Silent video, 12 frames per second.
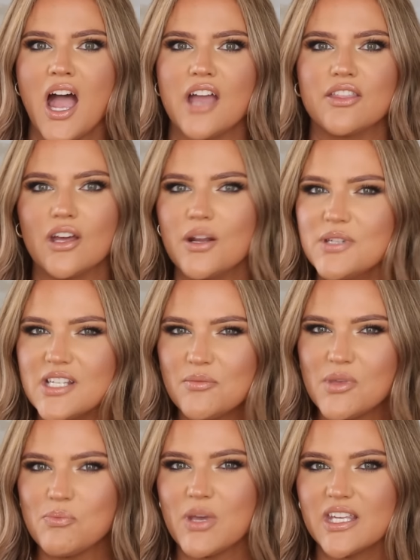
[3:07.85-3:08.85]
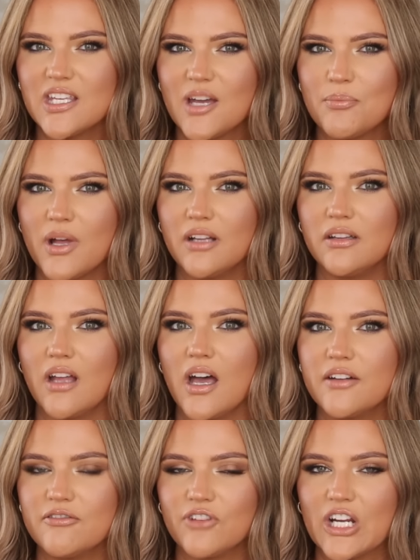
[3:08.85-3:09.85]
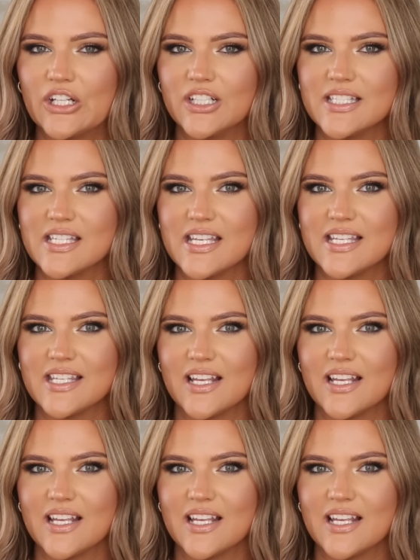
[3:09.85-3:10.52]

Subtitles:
I thought I was going to be picking up a lot of fragrances,